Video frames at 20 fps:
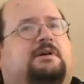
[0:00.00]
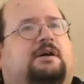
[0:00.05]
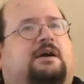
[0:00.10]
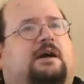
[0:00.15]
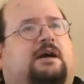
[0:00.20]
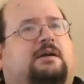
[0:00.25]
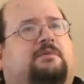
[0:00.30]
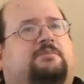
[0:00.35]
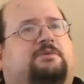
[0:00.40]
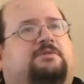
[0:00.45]

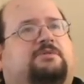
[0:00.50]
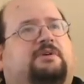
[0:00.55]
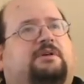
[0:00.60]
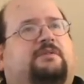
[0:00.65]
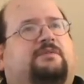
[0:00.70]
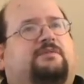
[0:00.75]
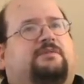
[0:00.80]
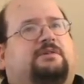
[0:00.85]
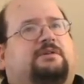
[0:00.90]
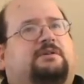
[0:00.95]
I
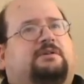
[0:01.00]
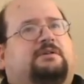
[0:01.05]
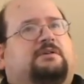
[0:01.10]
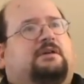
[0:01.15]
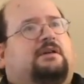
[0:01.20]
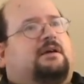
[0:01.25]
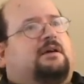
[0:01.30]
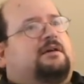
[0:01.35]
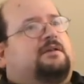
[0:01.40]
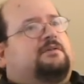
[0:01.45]
believe in
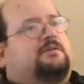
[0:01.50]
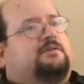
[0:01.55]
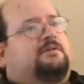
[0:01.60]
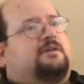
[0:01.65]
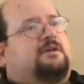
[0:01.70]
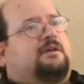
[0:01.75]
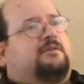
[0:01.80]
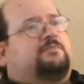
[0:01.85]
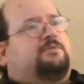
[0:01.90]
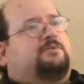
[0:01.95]

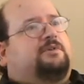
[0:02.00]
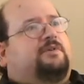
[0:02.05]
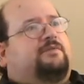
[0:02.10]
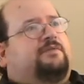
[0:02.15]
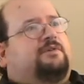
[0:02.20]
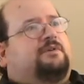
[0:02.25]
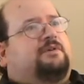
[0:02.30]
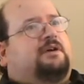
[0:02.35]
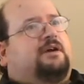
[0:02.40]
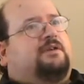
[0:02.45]

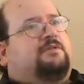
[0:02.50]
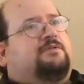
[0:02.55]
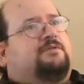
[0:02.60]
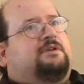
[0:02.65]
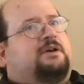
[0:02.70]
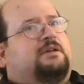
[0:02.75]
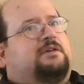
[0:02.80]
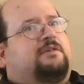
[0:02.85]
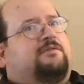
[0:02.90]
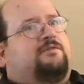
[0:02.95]
either
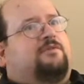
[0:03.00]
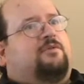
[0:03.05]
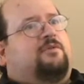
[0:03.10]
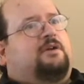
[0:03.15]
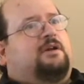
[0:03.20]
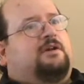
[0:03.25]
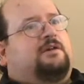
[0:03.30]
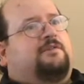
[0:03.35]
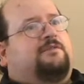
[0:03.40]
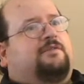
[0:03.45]
'94 or
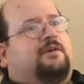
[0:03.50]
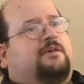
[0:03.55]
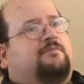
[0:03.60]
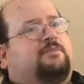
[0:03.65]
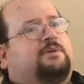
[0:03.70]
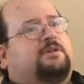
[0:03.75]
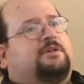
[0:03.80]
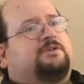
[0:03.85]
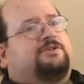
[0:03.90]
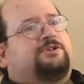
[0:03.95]
'95.
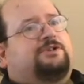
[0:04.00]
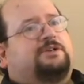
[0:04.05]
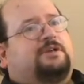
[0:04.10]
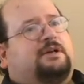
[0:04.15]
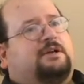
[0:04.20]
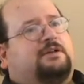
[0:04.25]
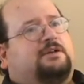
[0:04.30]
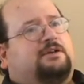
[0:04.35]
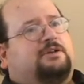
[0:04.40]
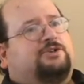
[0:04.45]
But then she
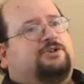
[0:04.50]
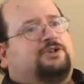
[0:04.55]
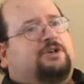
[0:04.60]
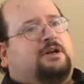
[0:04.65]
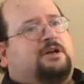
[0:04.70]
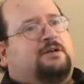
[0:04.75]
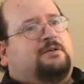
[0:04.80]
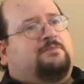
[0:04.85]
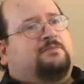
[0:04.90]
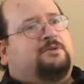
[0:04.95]
got a
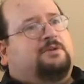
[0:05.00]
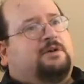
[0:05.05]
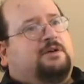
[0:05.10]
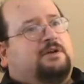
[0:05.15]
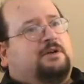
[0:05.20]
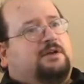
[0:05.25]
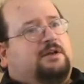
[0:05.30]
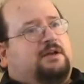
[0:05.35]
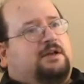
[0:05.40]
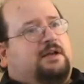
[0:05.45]
job
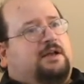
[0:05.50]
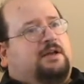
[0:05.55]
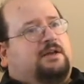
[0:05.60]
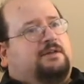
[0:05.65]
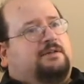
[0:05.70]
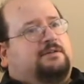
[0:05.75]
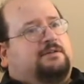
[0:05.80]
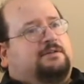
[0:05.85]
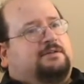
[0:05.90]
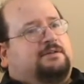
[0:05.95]

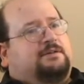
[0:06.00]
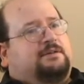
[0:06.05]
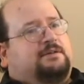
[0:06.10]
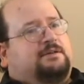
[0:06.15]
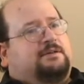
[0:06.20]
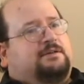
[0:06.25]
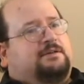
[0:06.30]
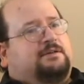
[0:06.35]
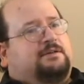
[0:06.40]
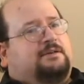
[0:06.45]
in
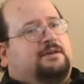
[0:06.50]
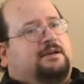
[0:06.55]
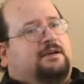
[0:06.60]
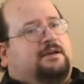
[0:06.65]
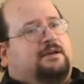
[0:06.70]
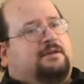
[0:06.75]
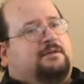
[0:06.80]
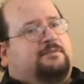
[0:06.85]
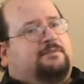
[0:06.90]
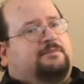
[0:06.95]

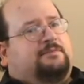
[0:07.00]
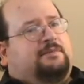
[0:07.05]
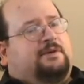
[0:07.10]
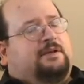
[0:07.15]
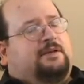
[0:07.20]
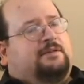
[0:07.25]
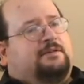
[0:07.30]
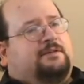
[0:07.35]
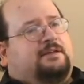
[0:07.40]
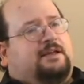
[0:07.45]

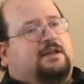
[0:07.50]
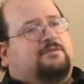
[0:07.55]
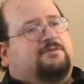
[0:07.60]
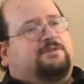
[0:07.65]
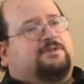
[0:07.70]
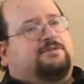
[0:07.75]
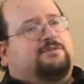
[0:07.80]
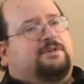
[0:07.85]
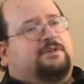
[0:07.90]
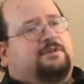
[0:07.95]
the
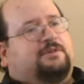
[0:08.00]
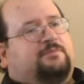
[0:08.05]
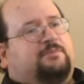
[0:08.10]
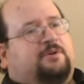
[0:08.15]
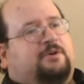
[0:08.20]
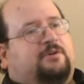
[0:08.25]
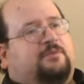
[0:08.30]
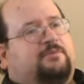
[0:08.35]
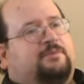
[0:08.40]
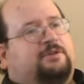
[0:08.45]
counseling
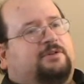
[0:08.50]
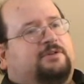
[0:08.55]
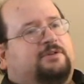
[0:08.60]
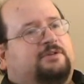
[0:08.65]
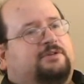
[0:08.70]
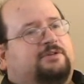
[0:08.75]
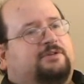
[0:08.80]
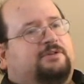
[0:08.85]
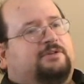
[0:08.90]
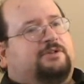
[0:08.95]
department,
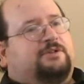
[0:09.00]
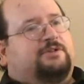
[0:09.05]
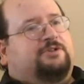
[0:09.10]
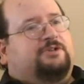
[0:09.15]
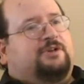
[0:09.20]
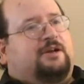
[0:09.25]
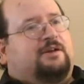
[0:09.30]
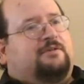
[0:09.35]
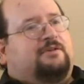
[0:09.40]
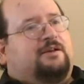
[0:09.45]
in the
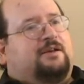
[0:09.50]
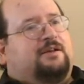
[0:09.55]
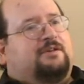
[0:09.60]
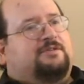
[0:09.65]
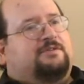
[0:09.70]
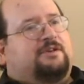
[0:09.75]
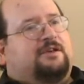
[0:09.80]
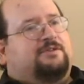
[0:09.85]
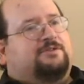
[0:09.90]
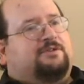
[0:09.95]
job
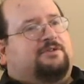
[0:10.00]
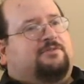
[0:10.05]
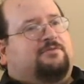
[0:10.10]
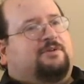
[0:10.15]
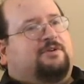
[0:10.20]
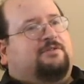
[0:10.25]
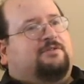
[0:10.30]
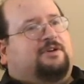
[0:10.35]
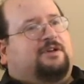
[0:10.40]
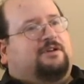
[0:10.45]
as a
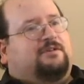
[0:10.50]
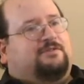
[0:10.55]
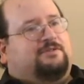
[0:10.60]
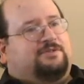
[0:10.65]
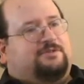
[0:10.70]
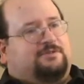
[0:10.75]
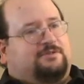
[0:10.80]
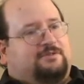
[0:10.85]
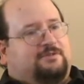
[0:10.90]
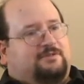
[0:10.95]
career
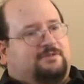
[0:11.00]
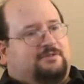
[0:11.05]
counselor.